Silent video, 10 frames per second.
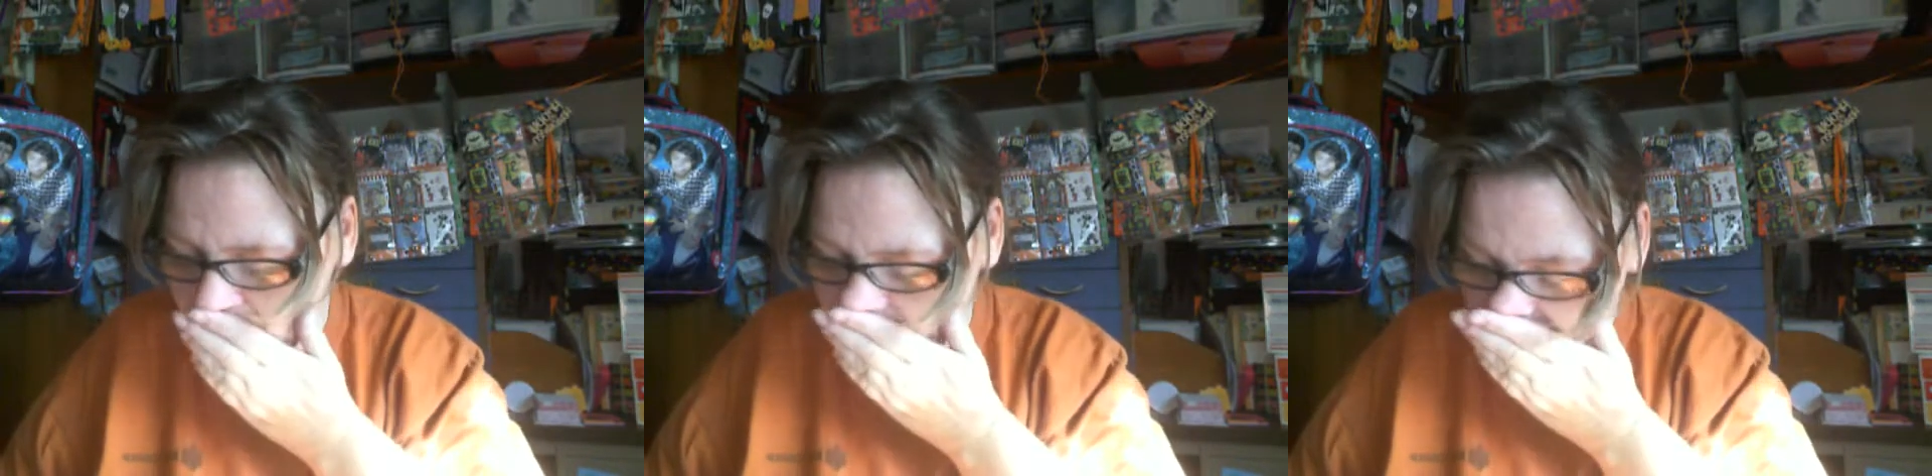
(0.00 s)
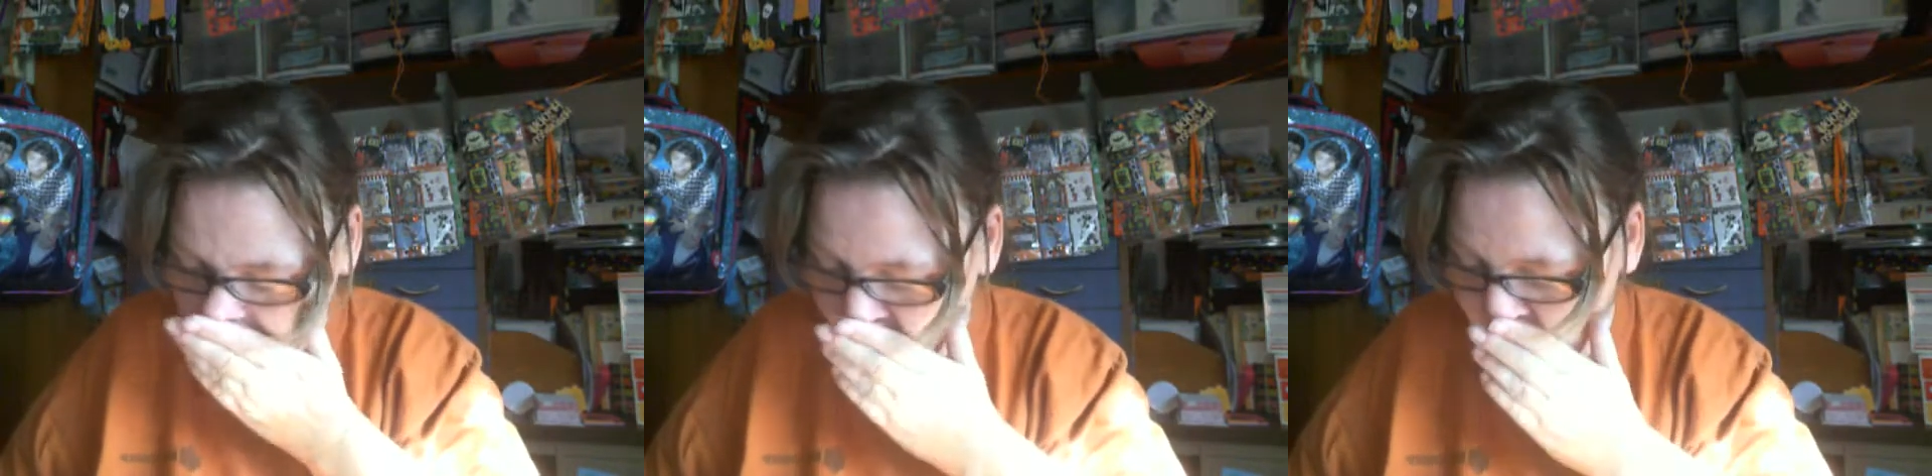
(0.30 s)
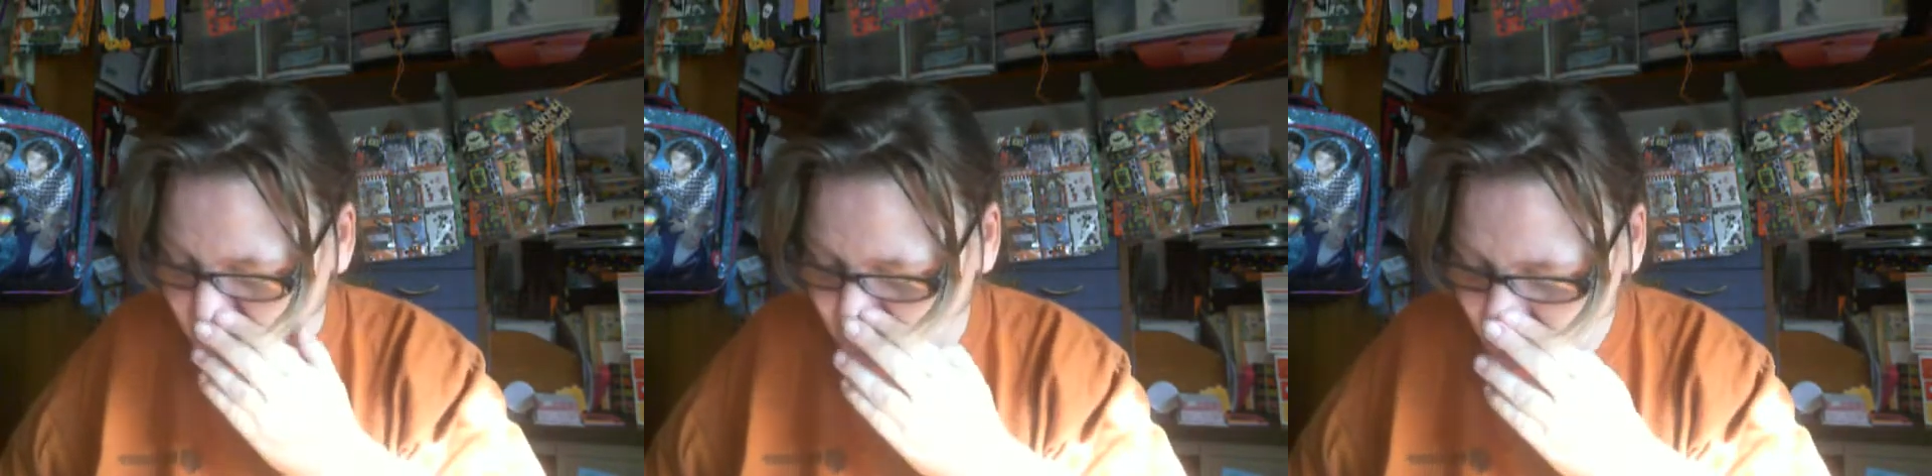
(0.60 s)
stuff
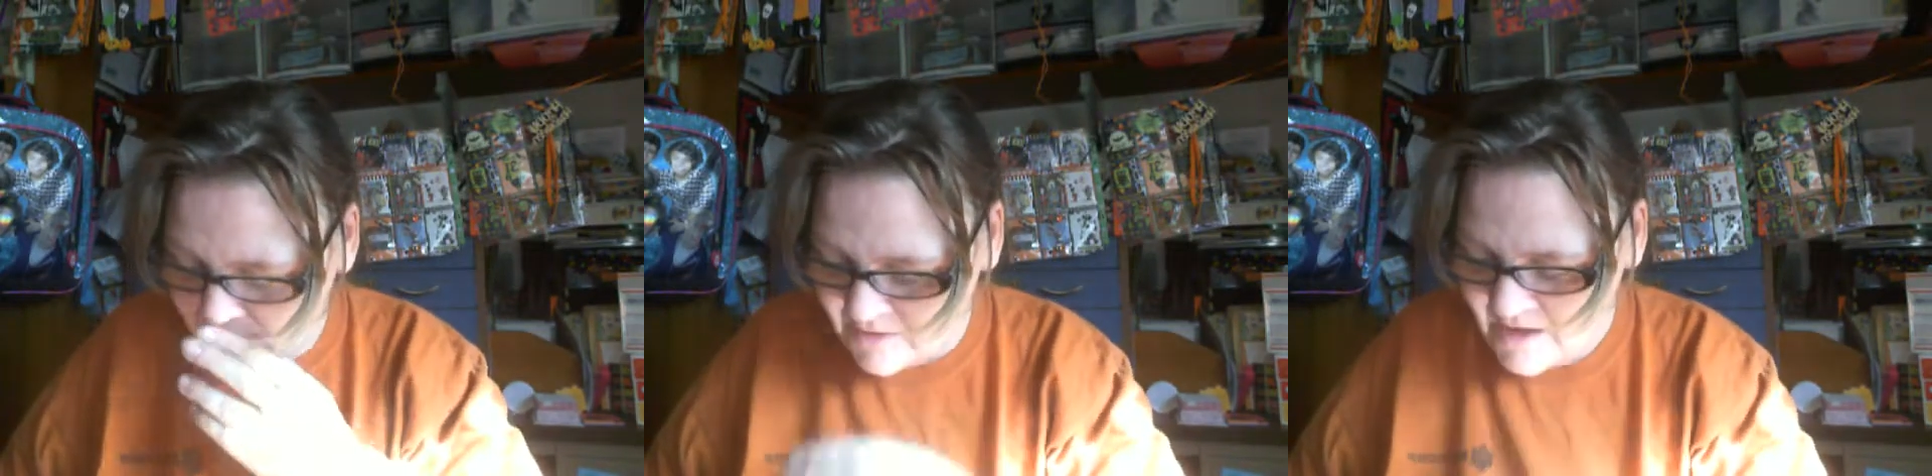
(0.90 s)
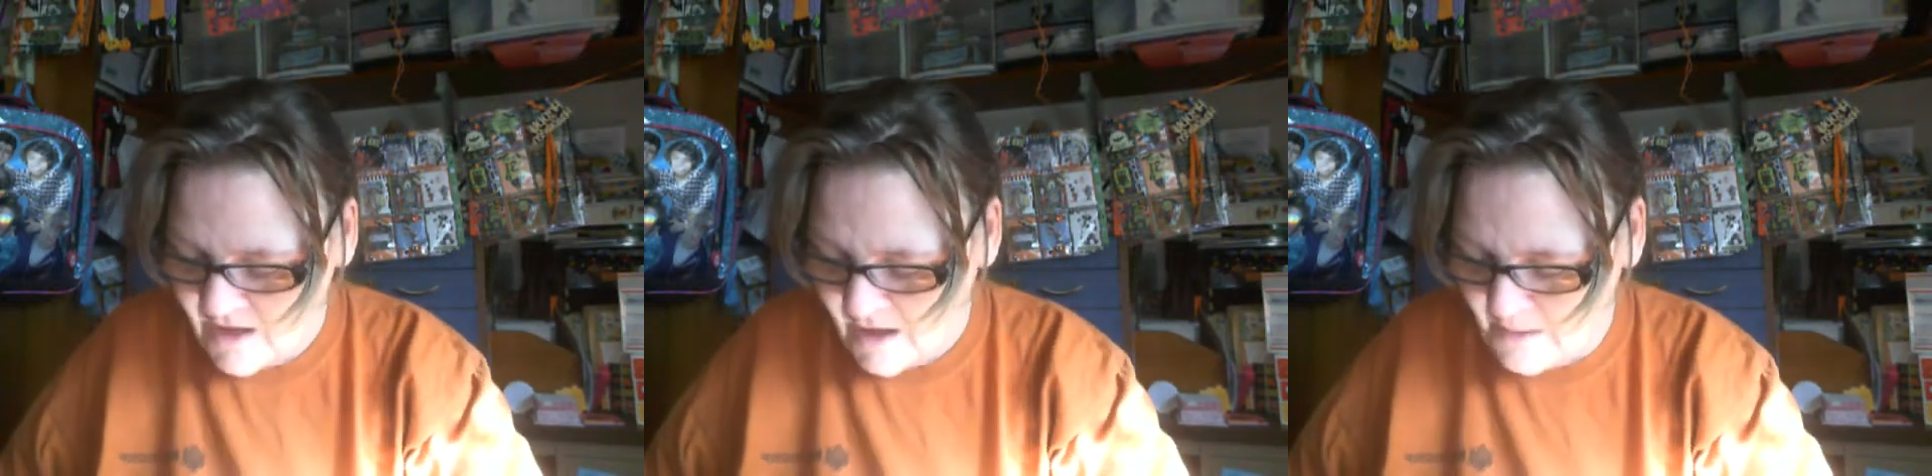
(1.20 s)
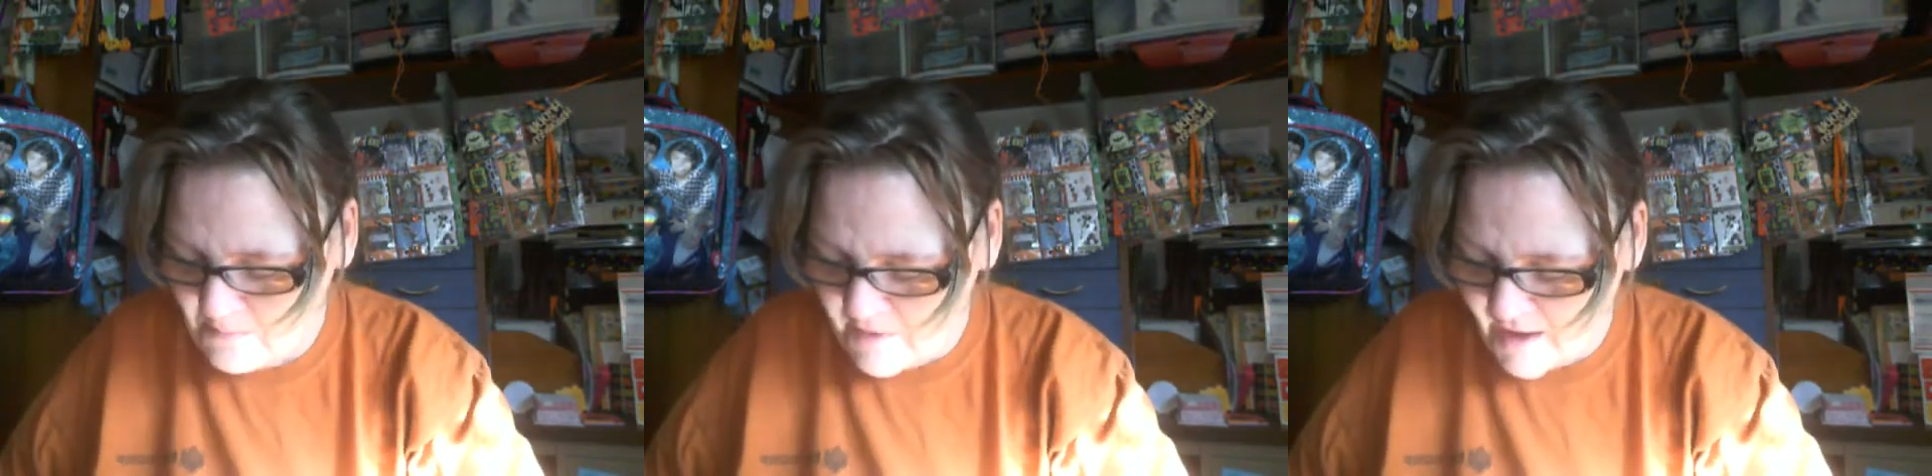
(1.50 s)
in there too.
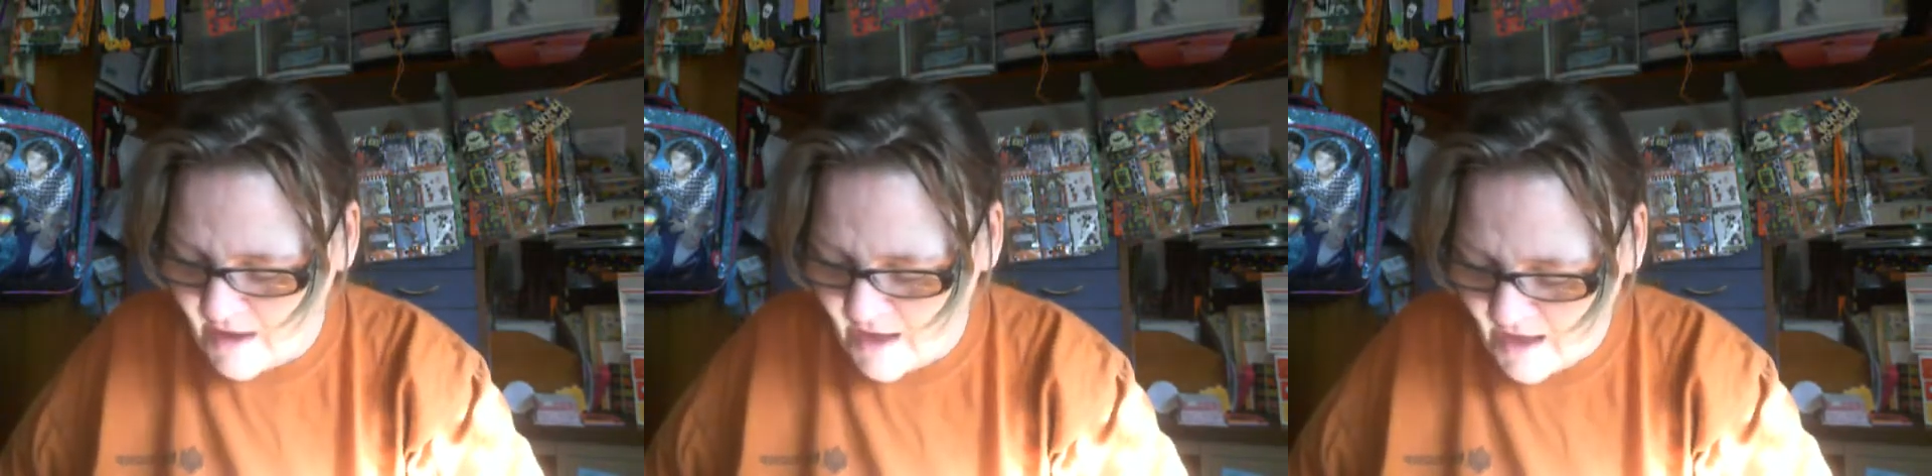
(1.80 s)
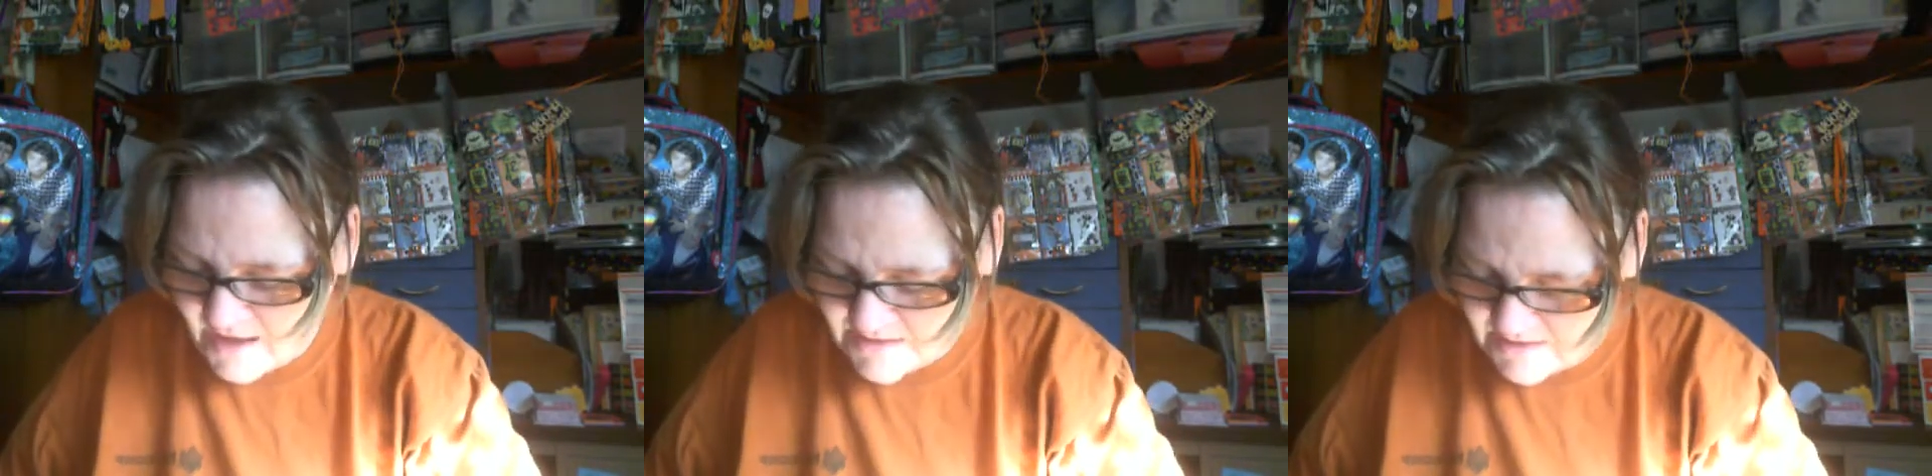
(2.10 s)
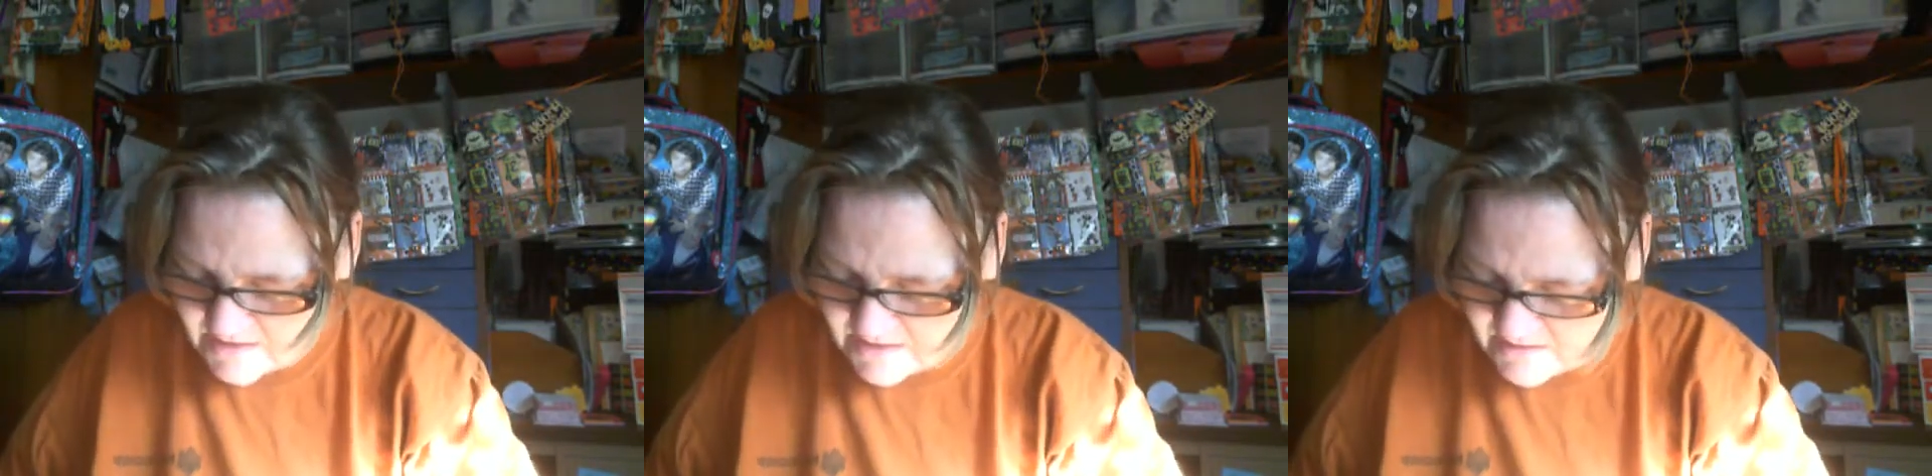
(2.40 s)
A
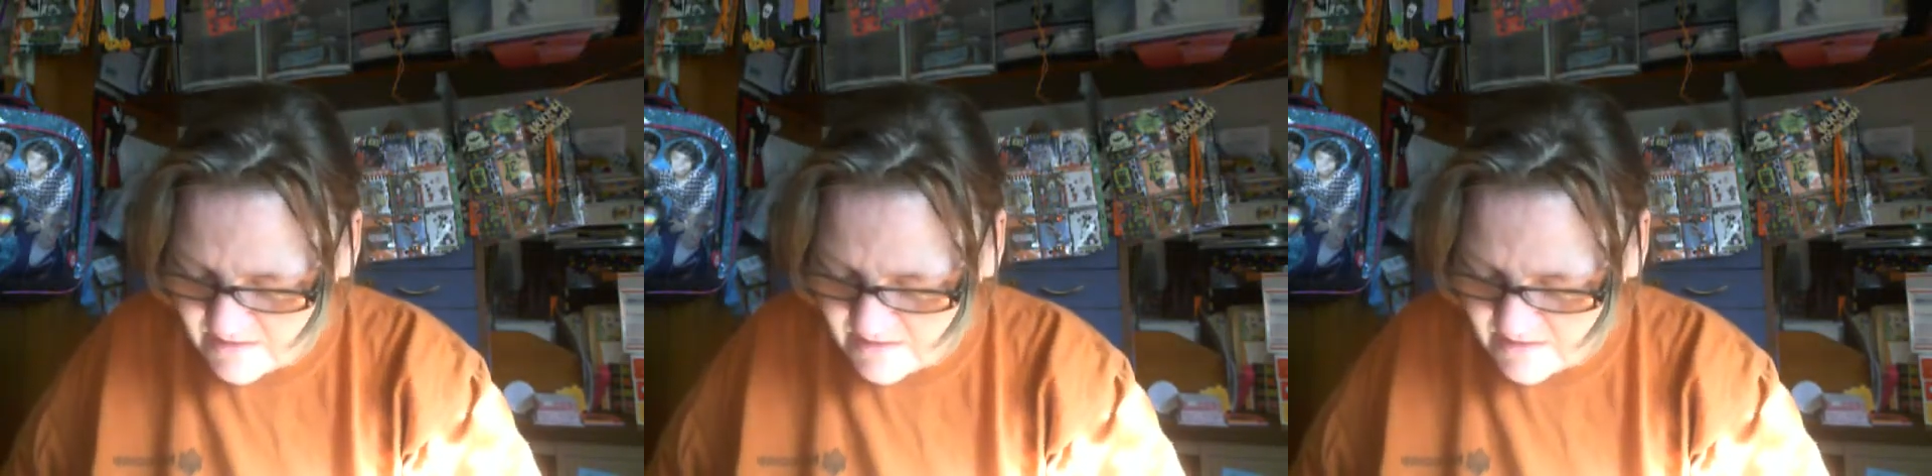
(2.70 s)
bat.